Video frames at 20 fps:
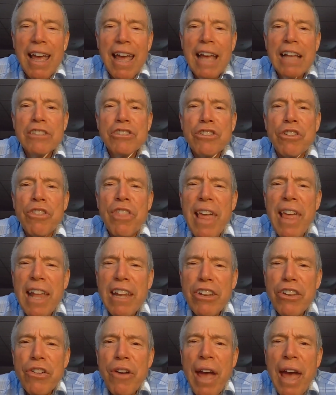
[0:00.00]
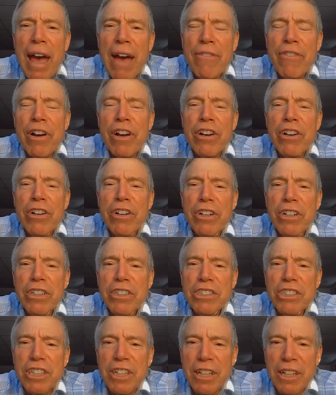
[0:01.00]
and so then you have a
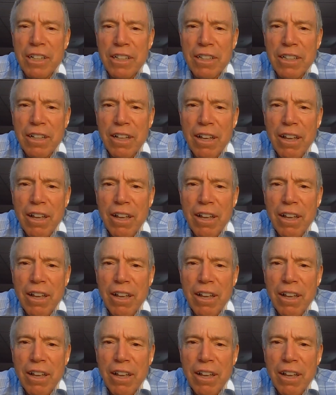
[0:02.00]
cushion